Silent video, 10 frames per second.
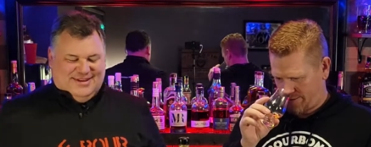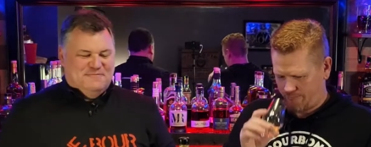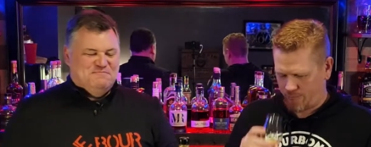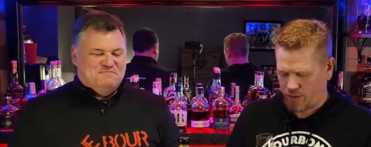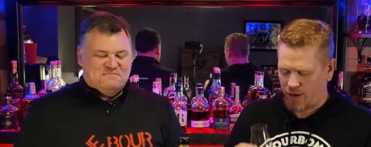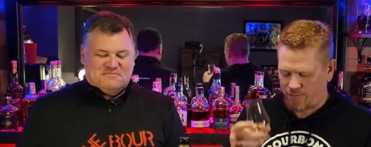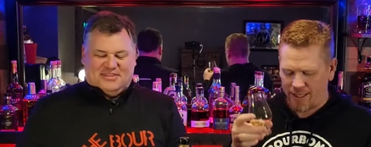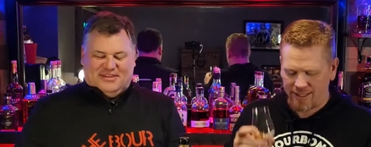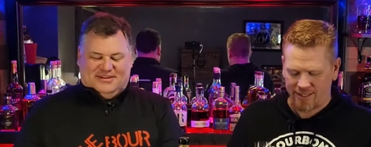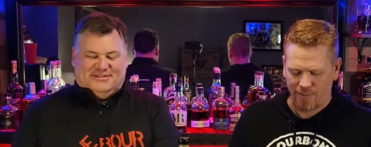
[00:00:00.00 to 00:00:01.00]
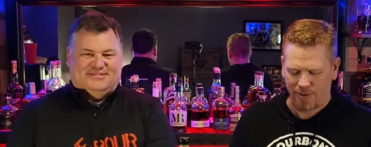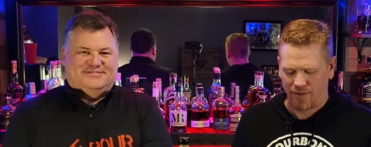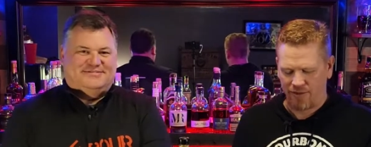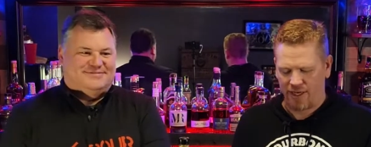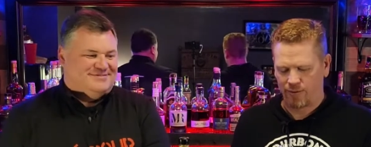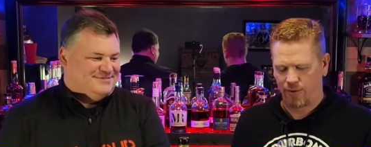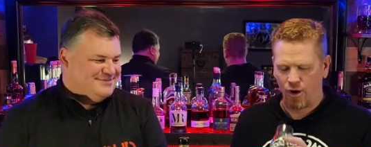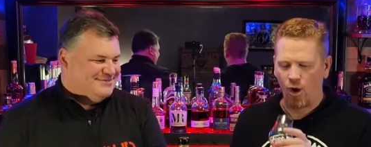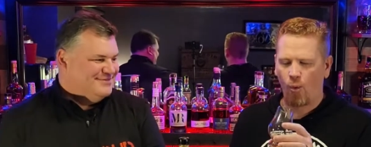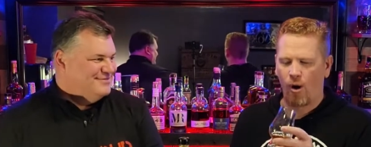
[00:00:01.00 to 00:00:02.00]
Speaker 1: So I've been sipping on this with
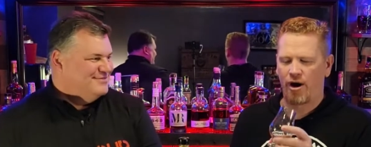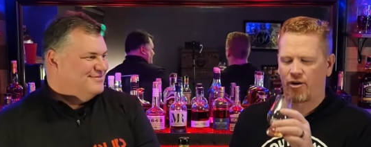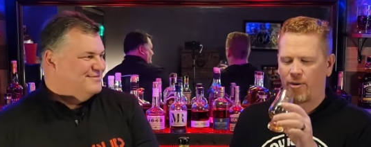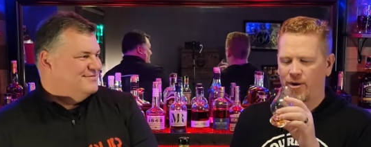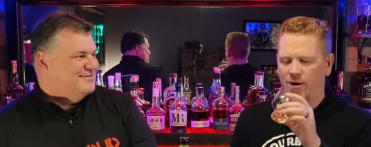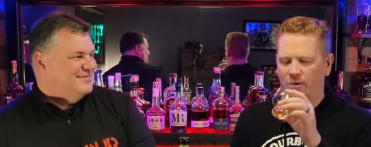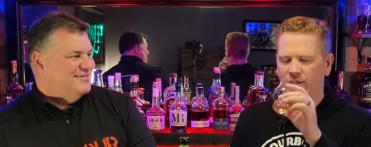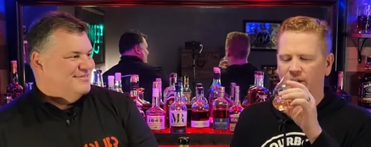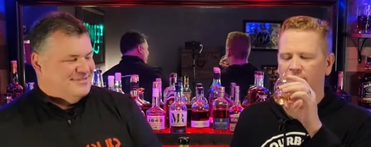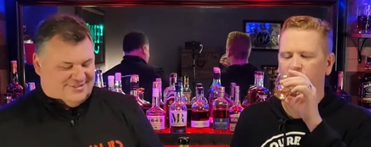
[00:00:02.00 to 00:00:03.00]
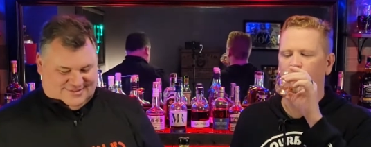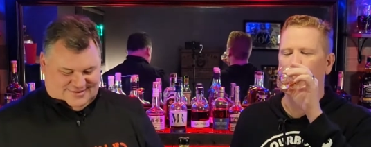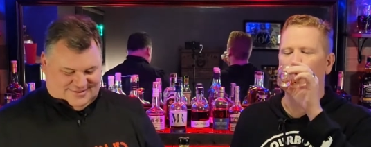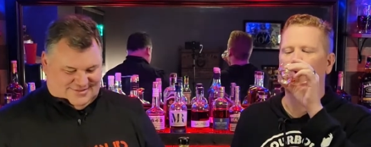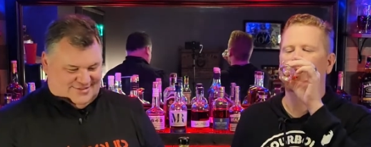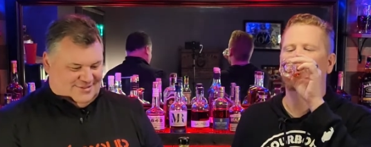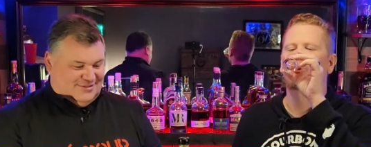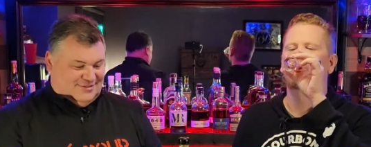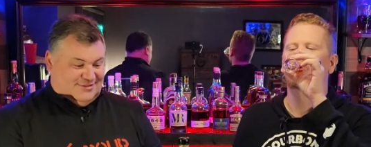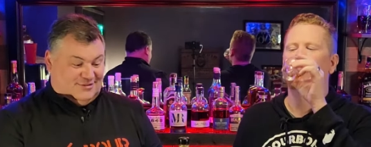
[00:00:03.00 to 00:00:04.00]
no water. I'm gonna go to this.
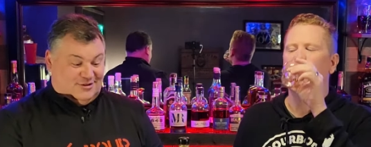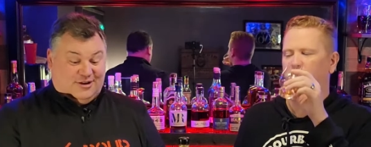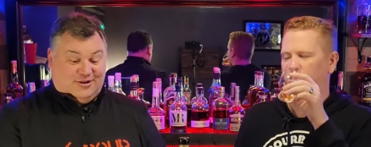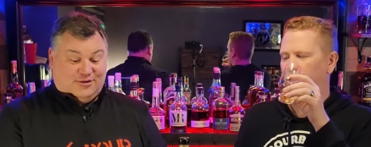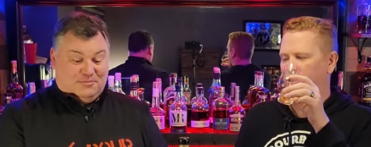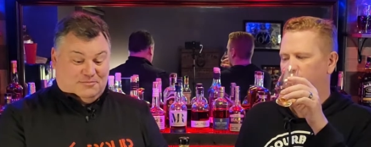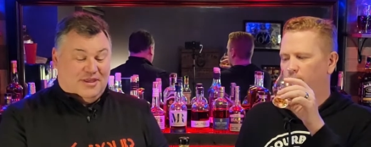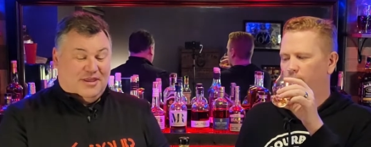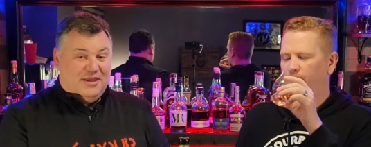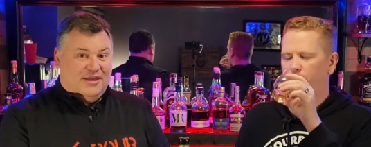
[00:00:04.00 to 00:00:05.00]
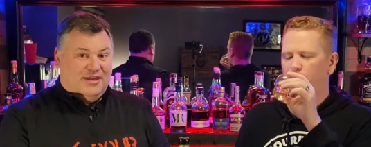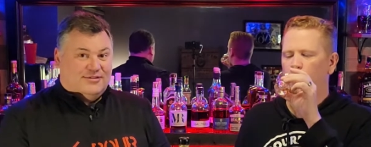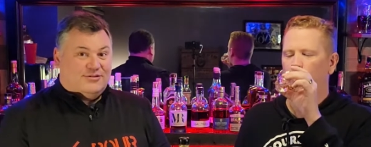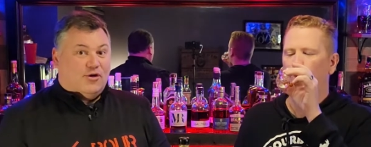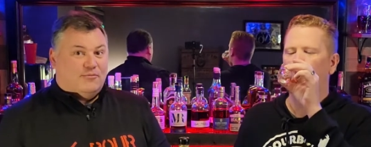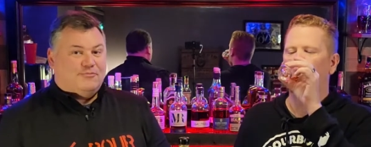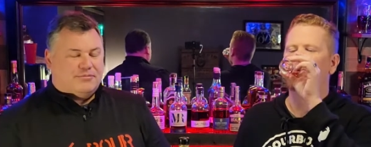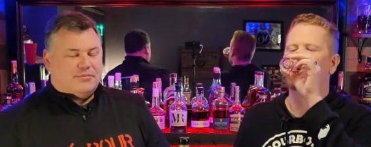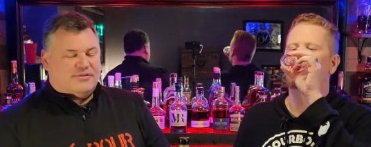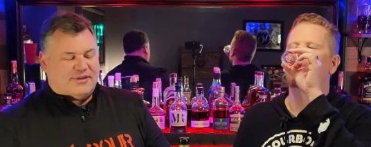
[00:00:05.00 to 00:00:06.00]
This is a Johnny. The Johnny Drum.
Speaker 2: Drum. So,
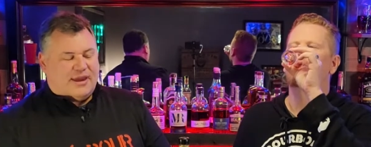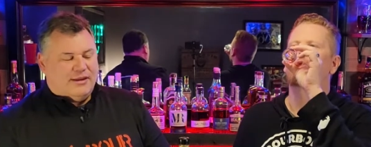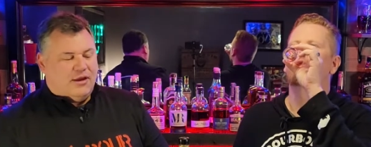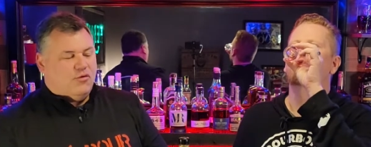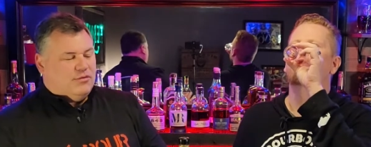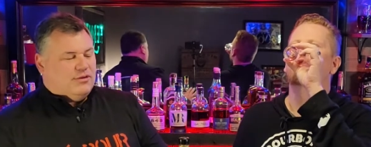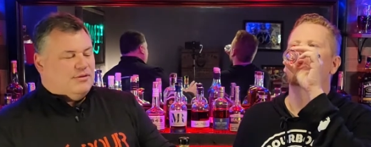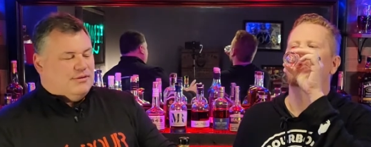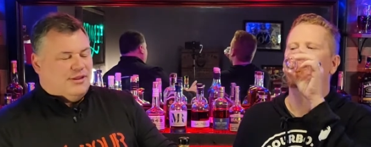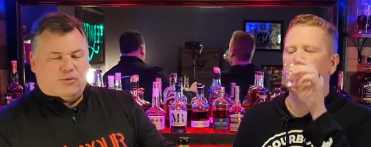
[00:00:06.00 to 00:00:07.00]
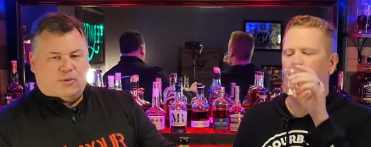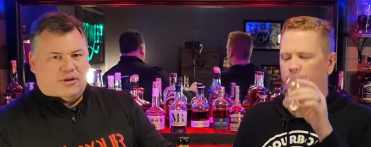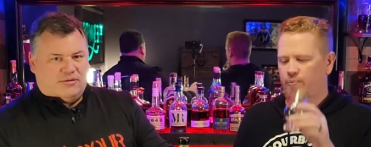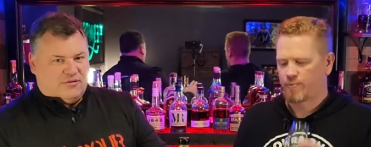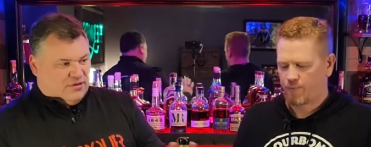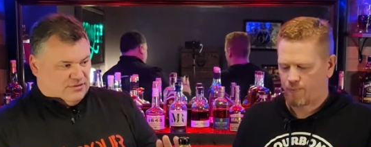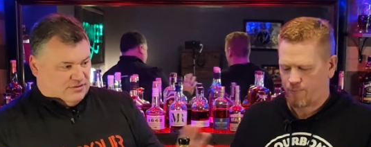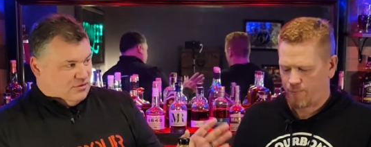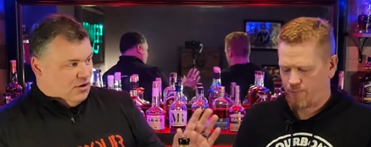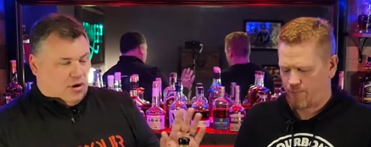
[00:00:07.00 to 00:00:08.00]
side note: neither one of
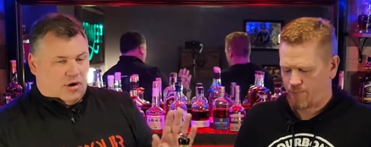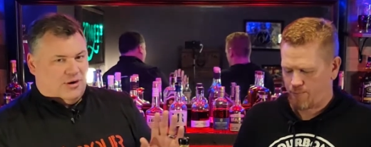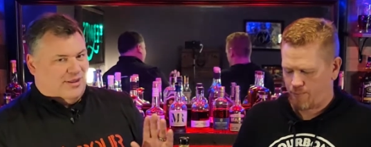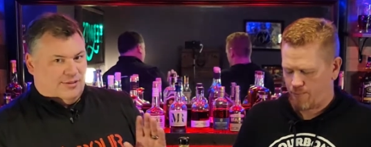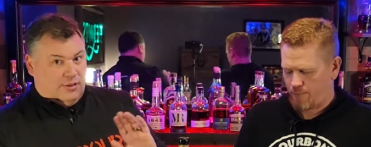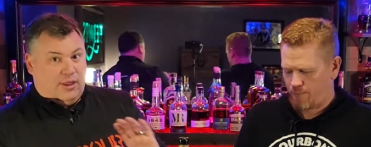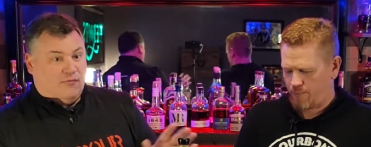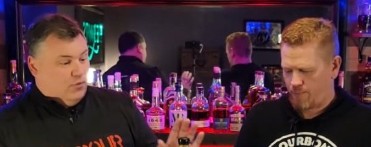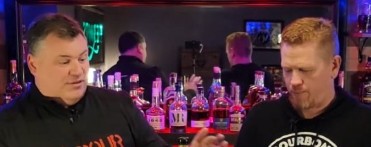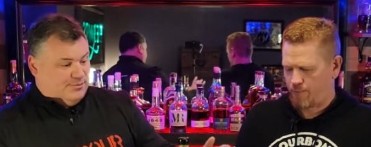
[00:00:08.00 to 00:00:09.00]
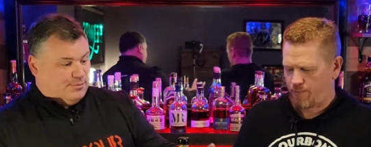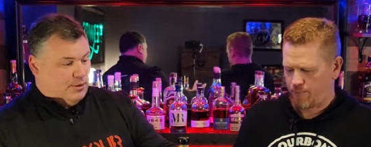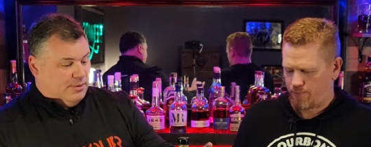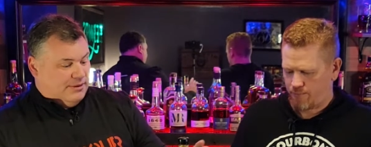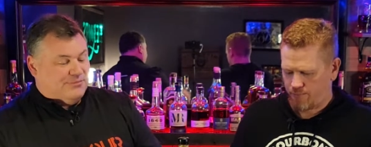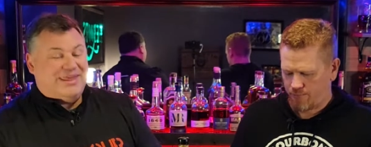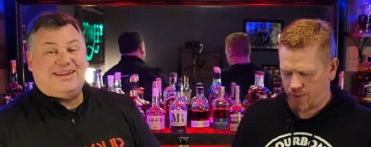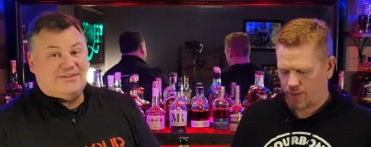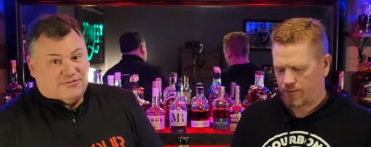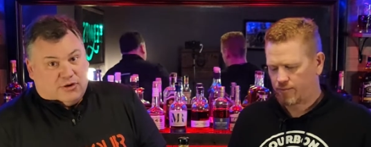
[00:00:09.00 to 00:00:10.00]
us are in love with this bourbon. It
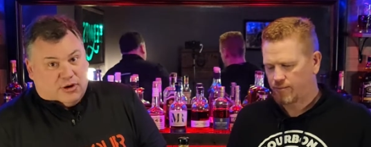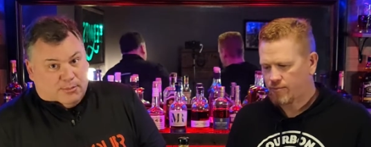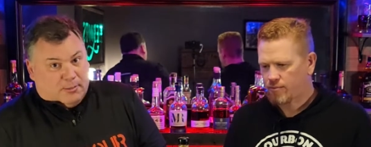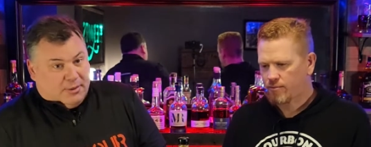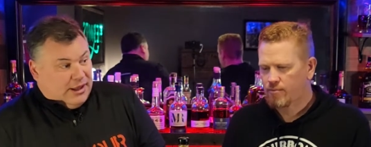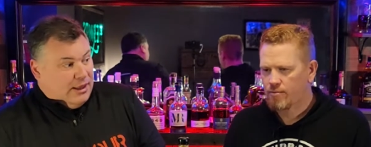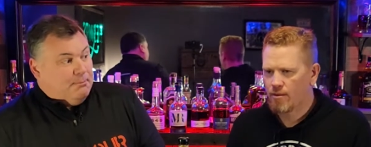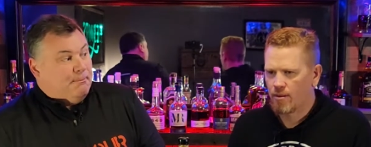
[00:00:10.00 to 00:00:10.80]
is very bourbony,